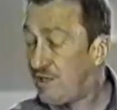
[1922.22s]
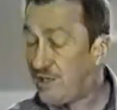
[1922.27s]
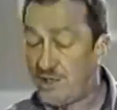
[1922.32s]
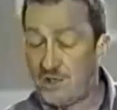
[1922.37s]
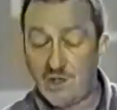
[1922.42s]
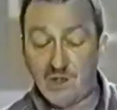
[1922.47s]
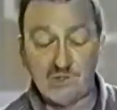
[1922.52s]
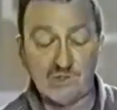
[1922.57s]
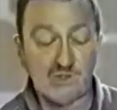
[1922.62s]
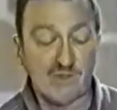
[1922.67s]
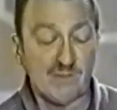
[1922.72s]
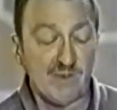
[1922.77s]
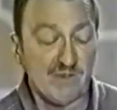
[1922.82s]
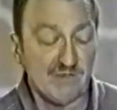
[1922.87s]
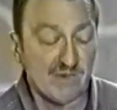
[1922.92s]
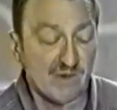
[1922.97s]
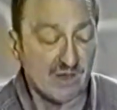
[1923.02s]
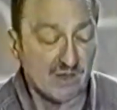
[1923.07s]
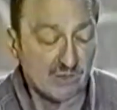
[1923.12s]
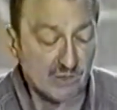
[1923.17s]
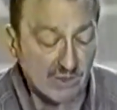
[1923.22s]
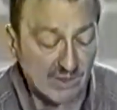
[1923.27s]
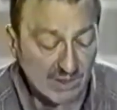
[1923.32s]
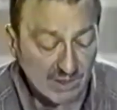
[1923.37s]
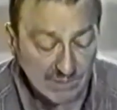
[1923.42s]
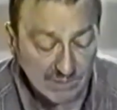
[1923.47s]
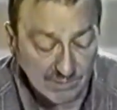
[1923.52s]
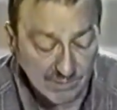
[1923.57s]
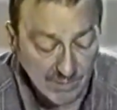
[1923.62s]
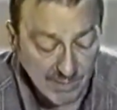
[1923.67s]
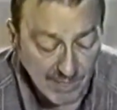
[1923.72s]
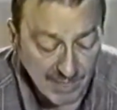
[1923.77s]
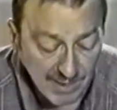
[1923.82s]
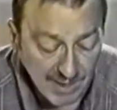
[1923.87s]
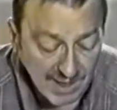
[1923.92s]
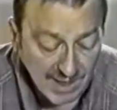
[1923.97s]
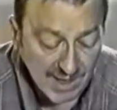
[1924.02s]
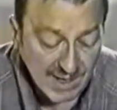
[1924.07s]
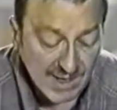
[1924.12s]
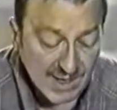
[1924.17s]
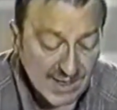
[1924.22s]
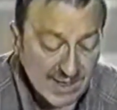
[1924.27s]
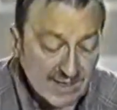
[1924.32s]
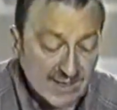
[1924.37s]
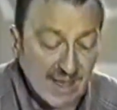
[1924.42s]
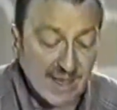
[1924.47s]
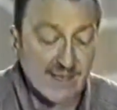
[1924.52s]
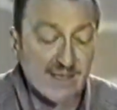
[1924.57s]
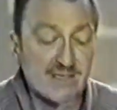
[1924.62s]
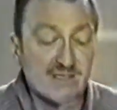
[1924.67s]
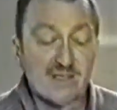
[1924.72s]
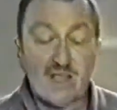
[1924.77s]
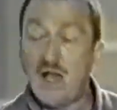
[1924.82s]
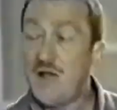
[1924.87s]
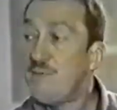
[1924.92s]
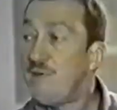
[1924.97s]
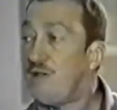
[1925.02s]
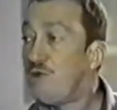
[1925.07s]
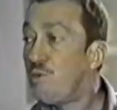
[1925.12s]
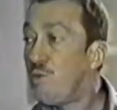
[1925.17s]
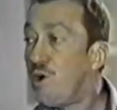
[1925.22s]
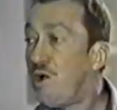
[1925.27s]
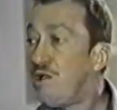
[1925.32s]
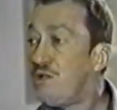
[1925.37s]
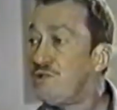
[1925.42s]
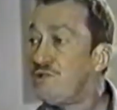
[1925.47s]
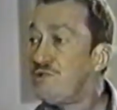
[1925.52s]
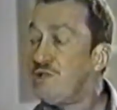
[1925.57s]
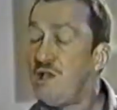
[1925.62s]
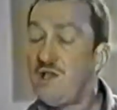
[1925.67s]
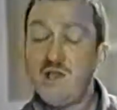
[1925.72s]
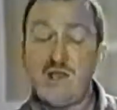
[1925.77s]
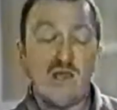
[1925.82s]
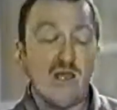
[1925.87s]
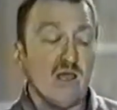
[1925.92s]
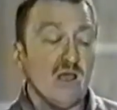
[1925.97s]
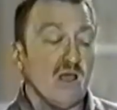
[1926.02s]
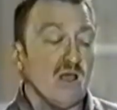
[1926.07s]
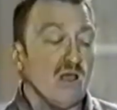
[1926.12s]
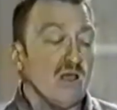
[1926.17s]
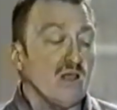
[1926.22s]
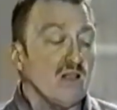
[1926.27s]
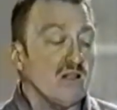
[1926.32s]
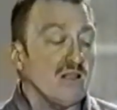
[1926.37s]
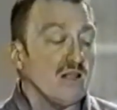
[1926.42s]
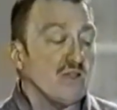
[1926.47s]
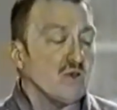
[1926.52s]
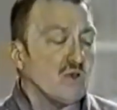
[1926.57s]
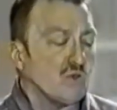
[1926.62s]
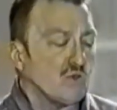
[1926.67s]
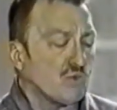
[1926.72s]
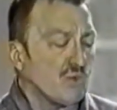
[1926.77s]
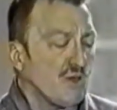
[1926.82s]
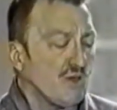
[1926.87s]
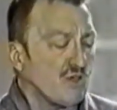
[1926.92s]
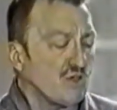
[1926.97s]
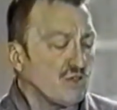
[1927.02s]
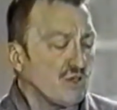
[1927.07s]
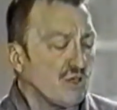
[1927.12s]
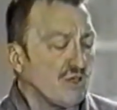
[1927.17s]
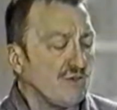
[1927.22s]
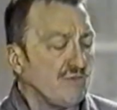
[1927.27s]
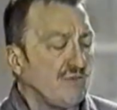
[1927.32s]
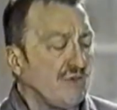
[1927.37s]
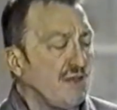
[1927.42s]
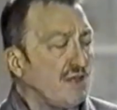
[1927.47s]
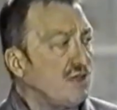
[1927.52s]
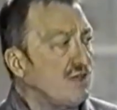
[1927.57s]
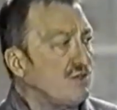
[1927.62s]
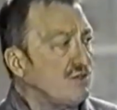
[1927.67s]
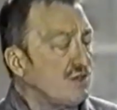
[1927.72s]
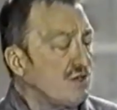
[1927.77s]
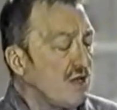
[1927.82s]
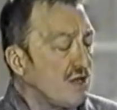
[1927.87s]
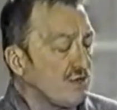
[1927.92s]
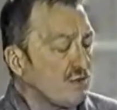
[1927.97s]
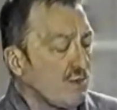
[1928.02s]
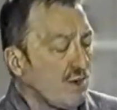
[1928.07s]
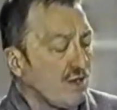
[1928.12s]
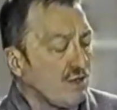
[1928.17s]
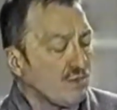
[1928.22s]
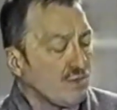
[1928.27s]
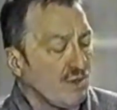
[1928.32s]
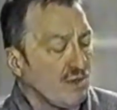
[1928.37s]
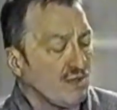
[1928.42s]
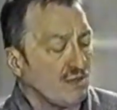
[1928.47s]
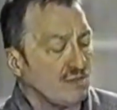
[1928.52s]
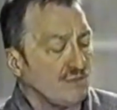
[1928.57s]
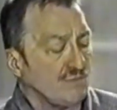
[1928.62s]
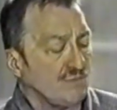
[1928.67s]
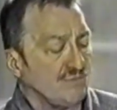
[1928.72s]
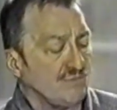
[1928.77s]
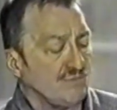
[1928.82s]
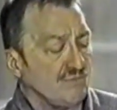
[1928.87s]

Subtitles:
that can also be very real. Sandy's comment was, then those reassuring feelings are not quite real?